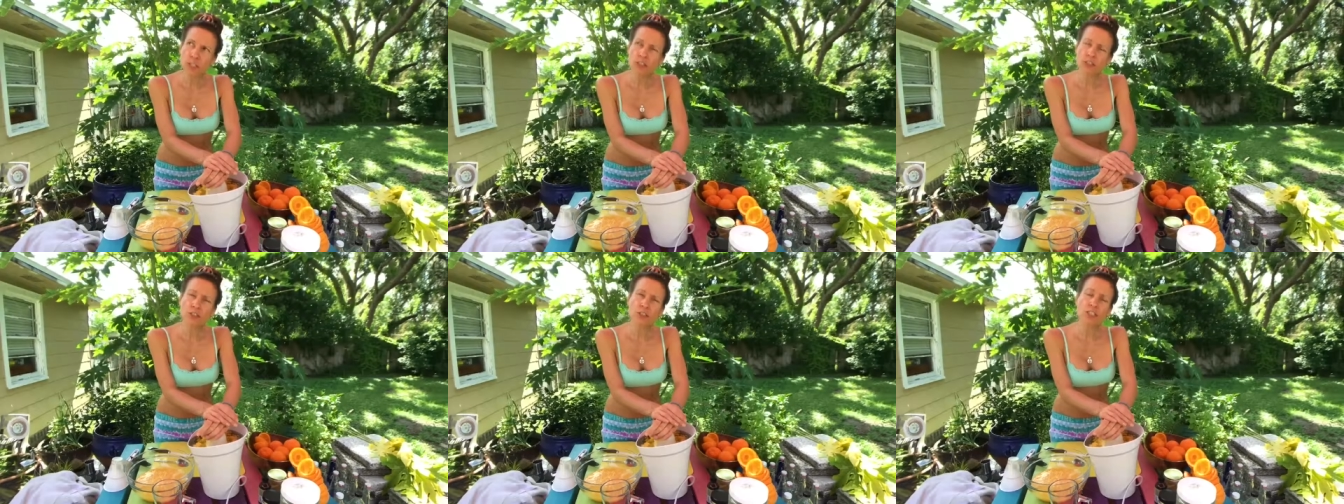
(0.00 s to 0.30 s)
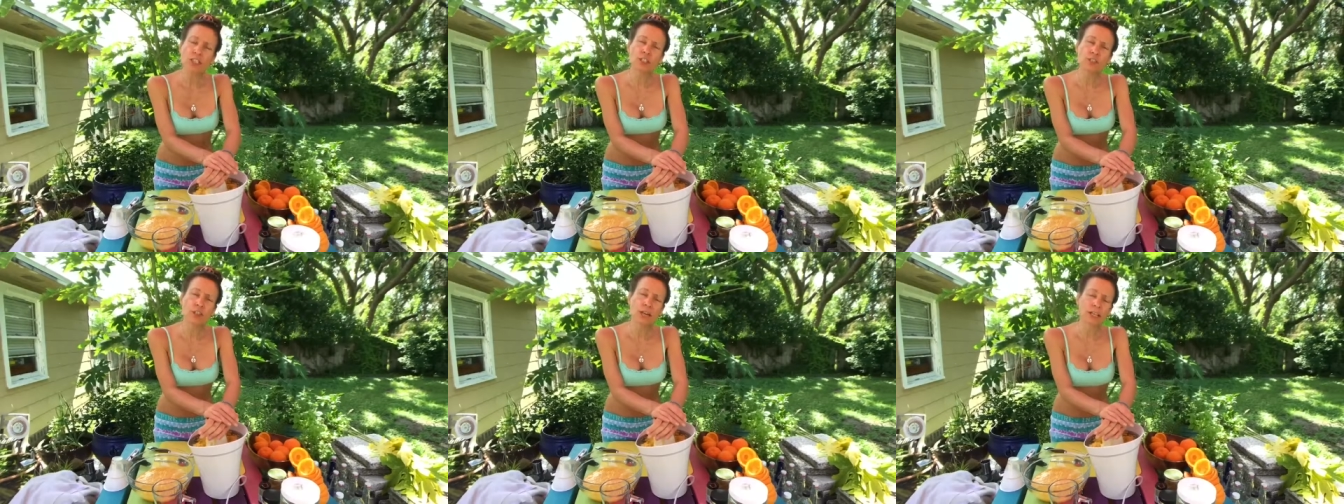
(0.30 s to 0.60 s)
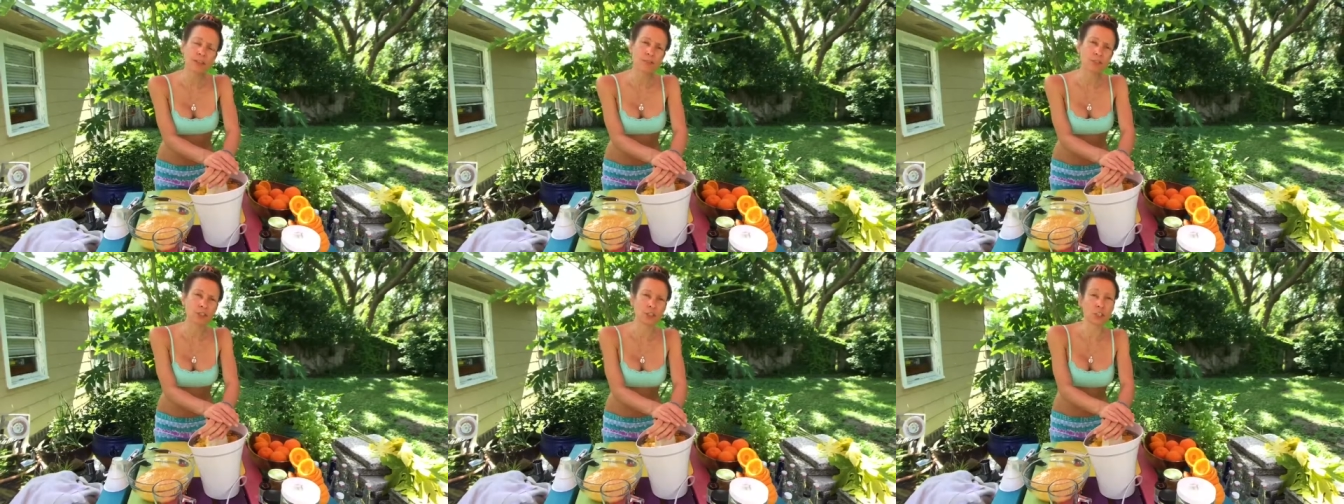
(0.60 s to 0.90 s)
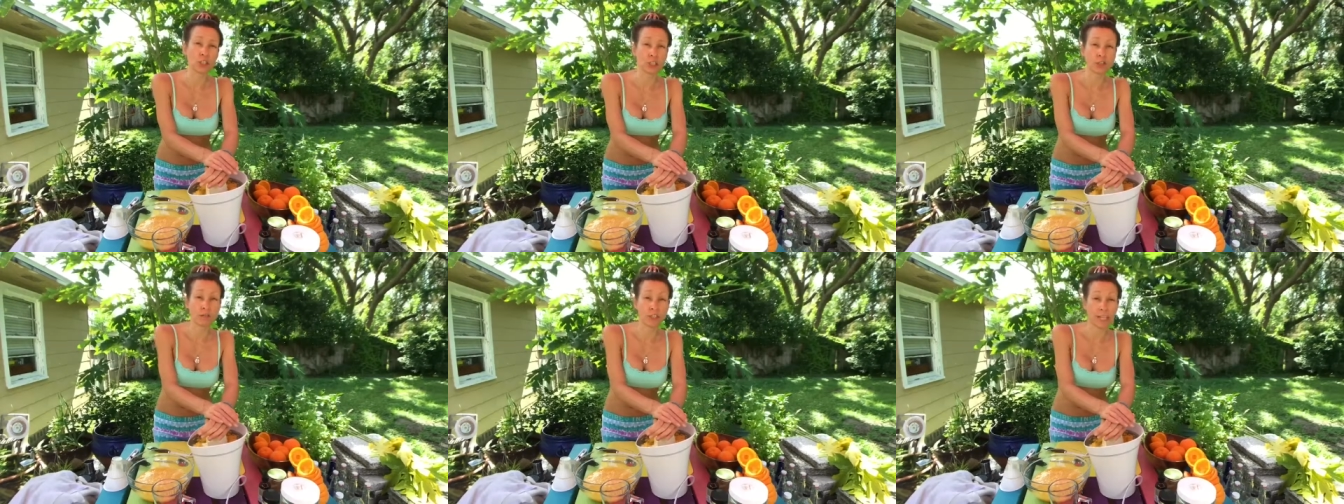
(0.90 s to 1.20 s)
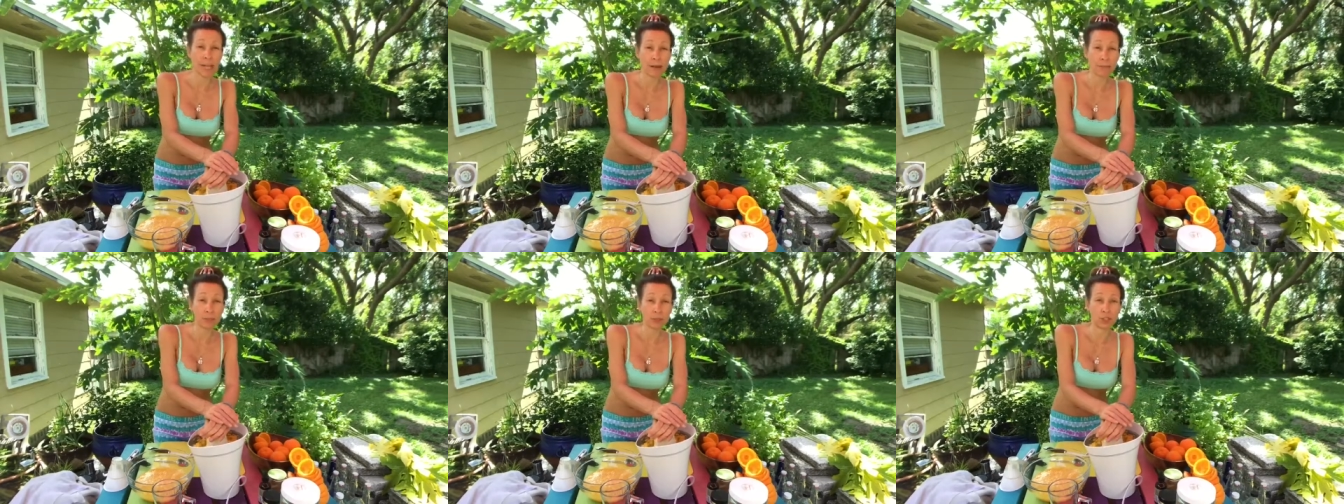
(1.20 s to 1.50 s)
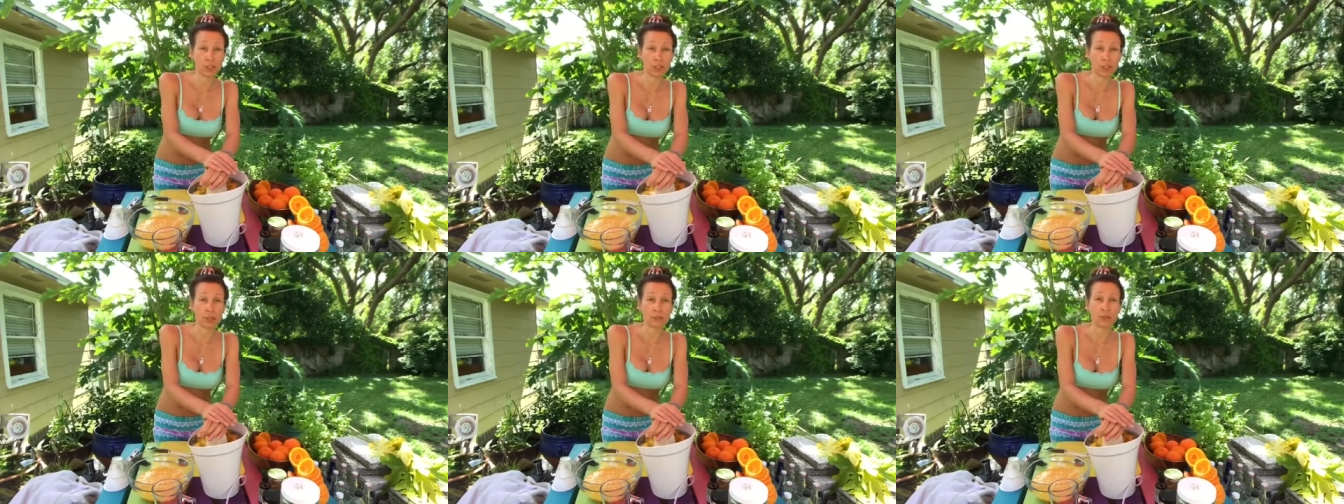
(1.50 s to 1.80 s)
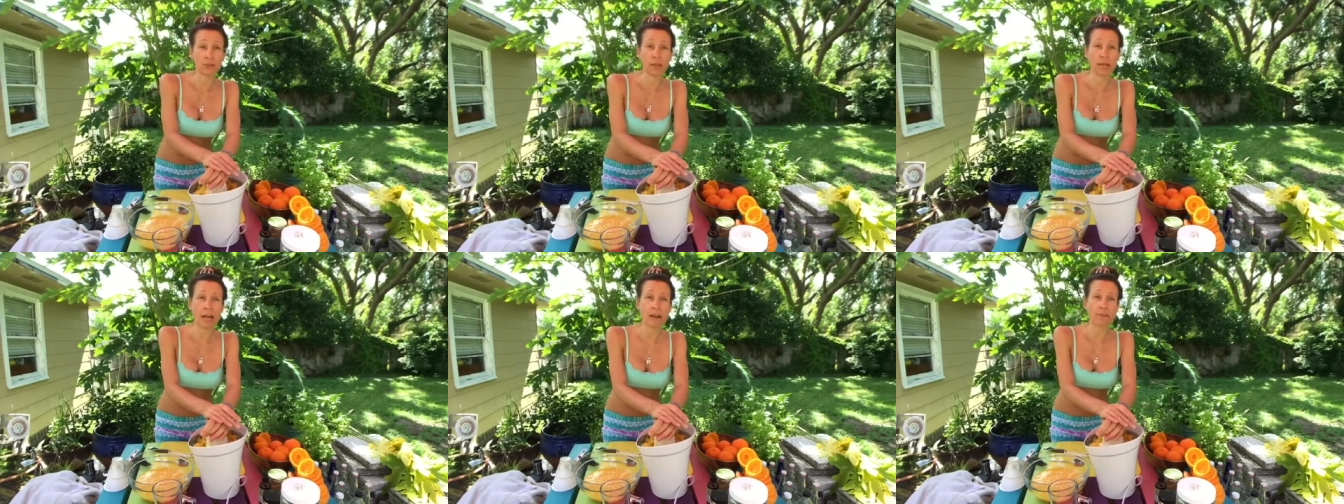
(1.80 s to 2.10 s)
usually try to reserve the cappuccino
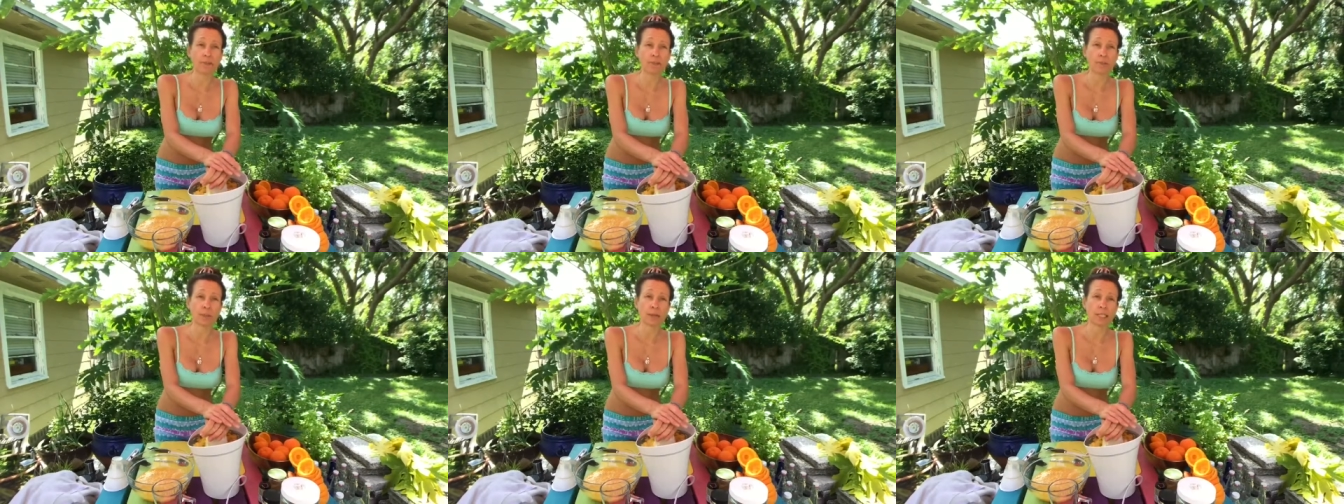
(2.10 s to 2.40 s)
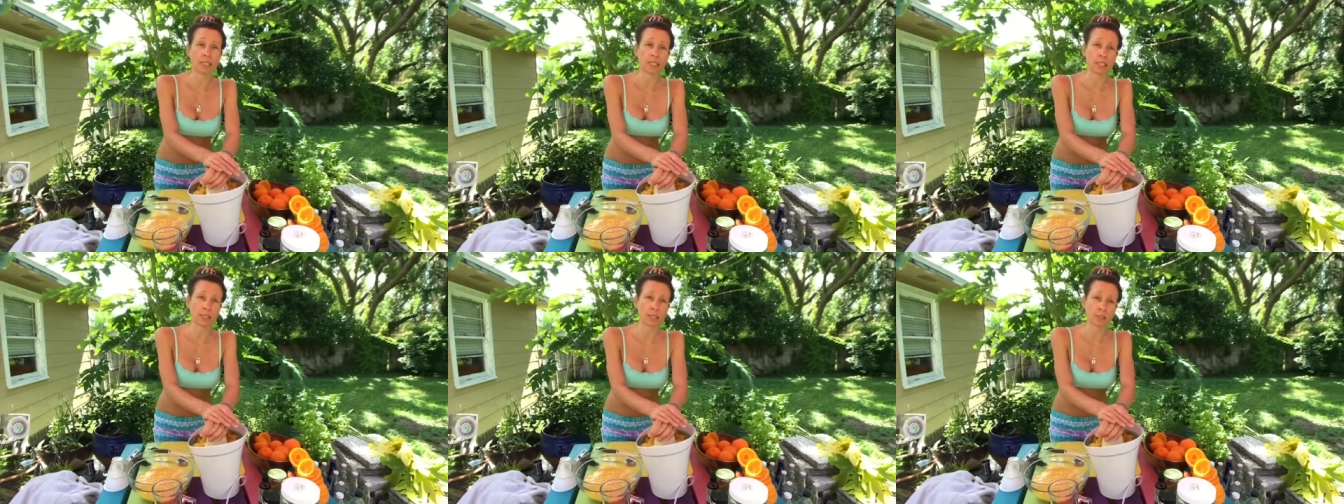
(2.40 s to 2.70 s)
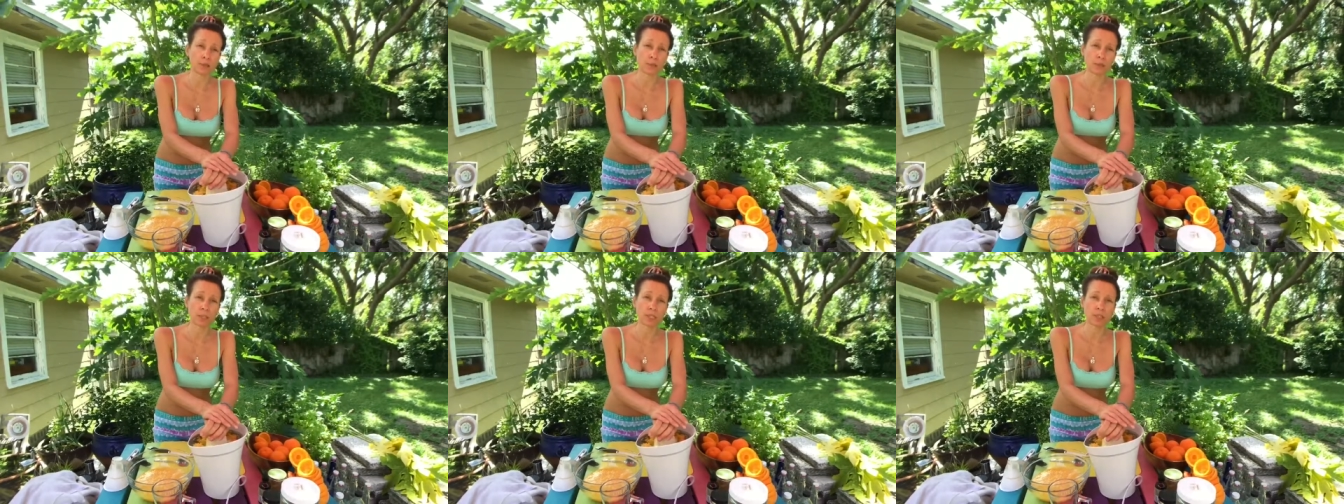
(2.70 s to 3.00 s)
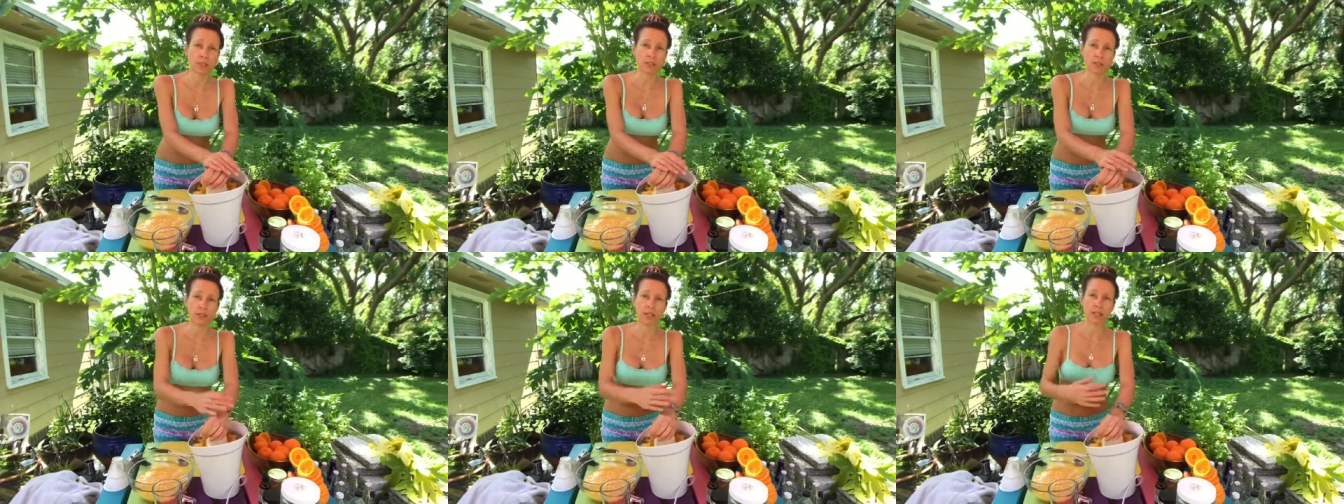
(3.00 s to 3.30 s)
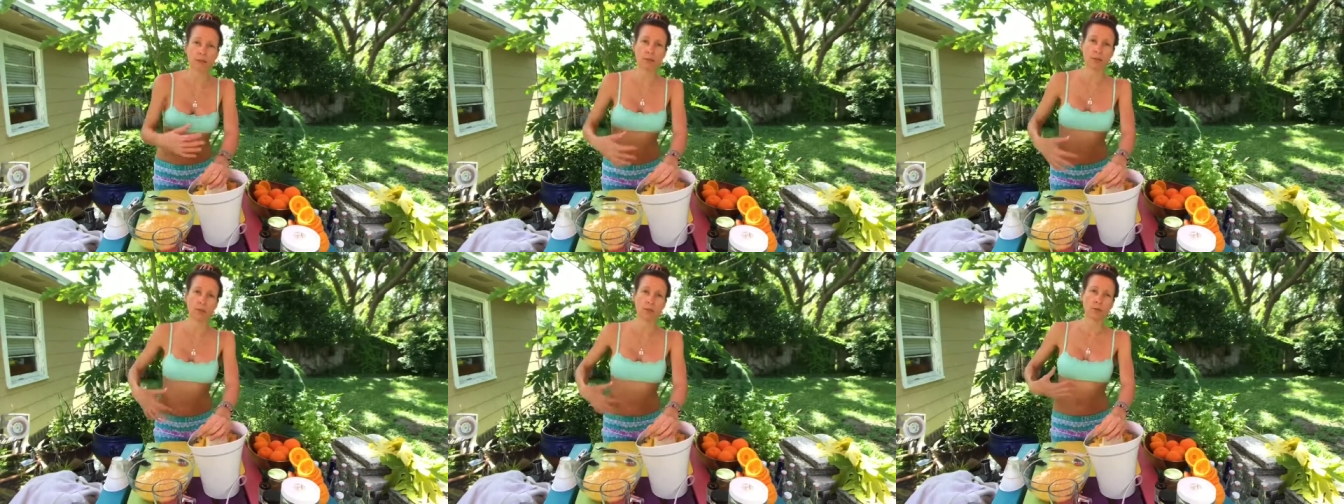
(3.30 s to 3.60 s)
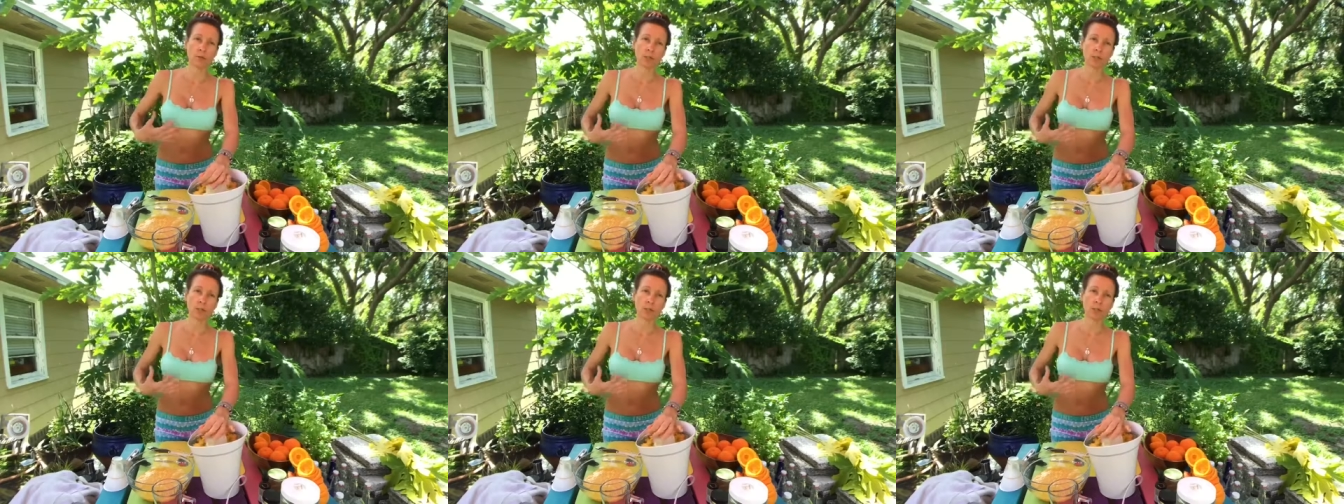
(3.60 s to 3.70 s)
for after my dinner because then,